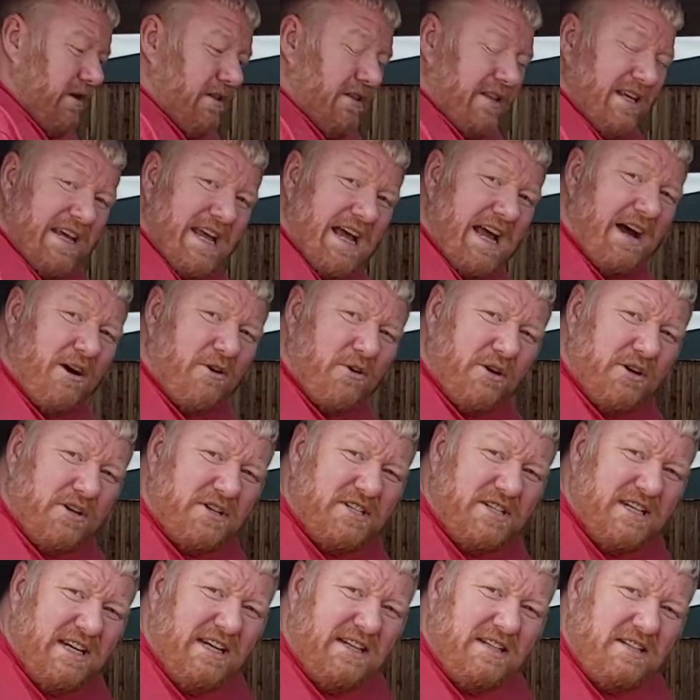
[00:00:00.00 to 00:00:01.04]
The outer
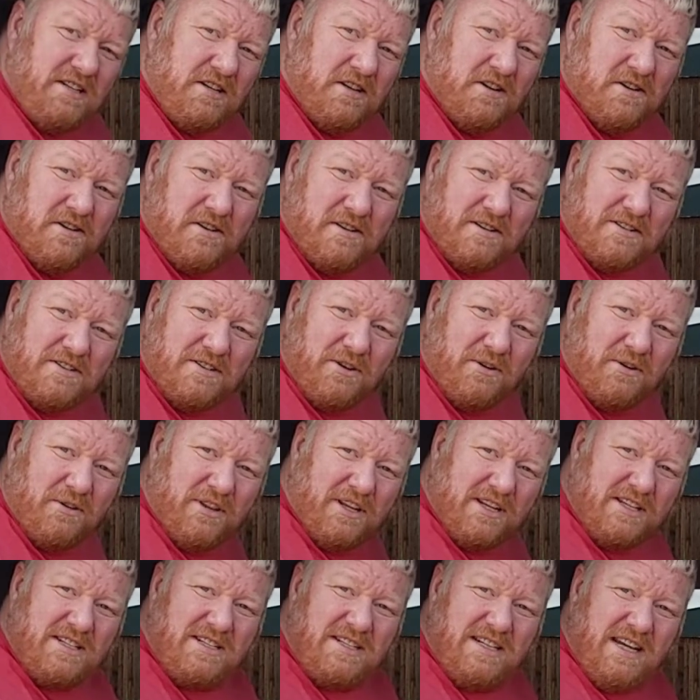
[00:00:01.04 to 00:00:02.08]
seats, so
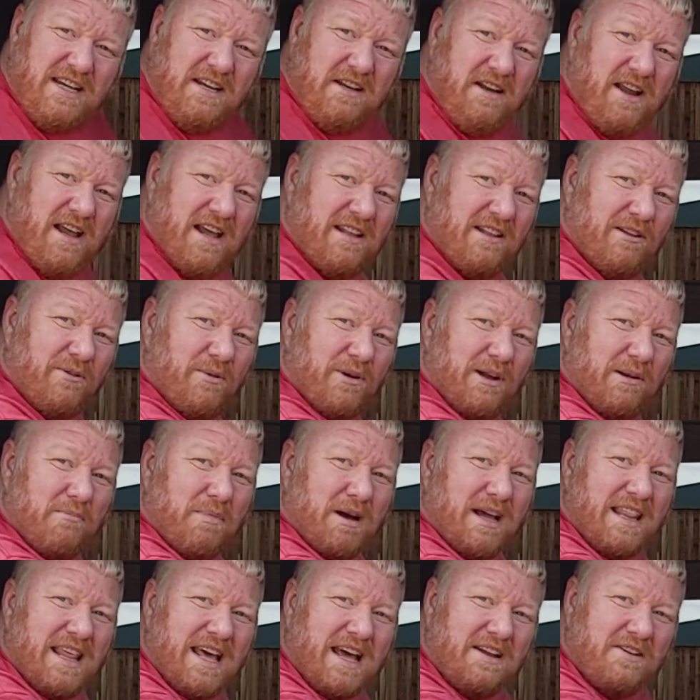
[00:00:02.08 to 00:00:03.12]
this seat and the one
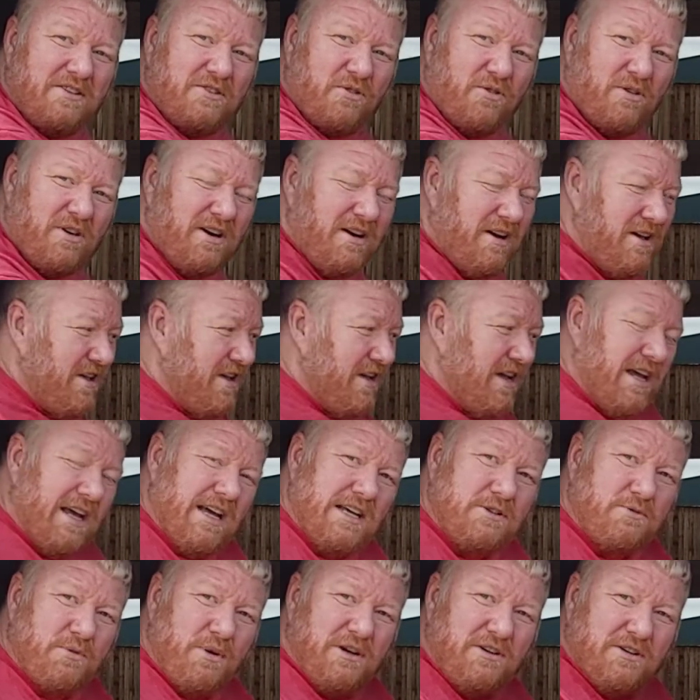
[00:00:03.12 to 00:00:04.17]
by that door,
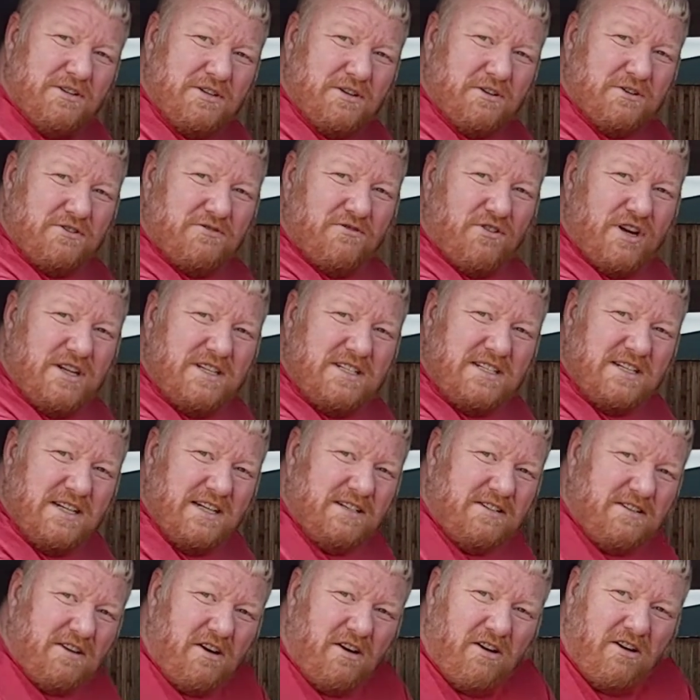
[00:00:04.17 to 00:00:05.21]
as well as those front
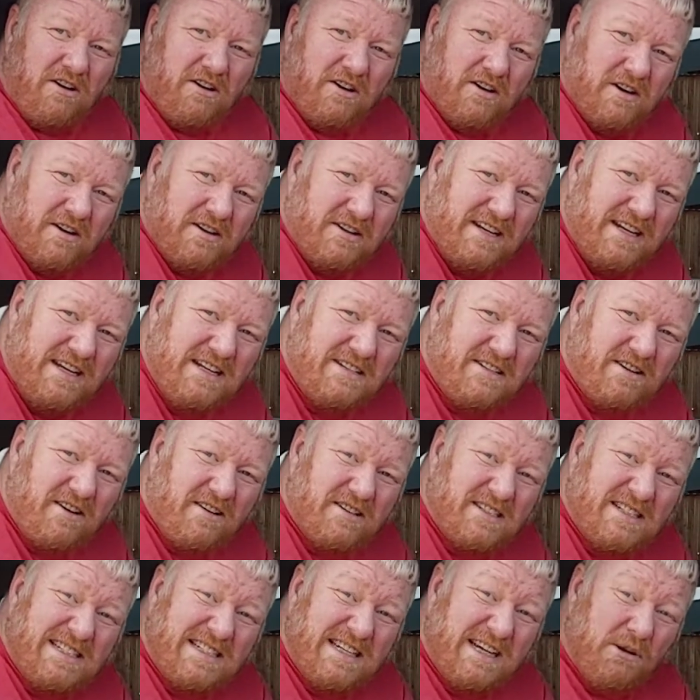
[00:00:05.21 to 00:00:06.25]
seats, are
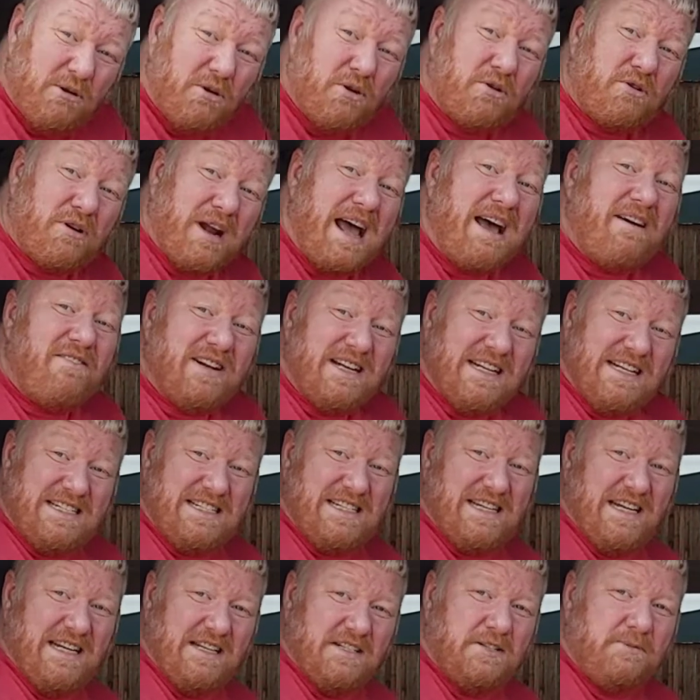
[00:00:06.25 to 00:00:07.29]
Nissan zero gravity
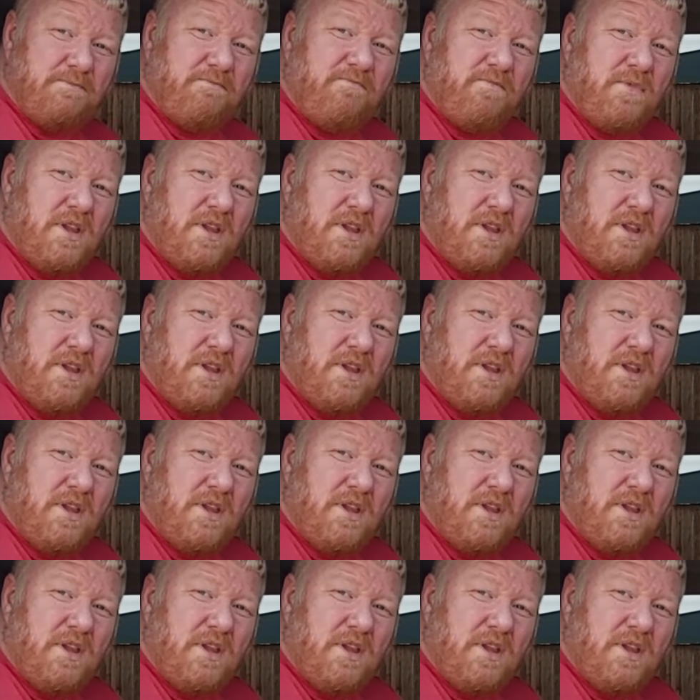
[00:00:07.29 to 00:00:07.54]
seats.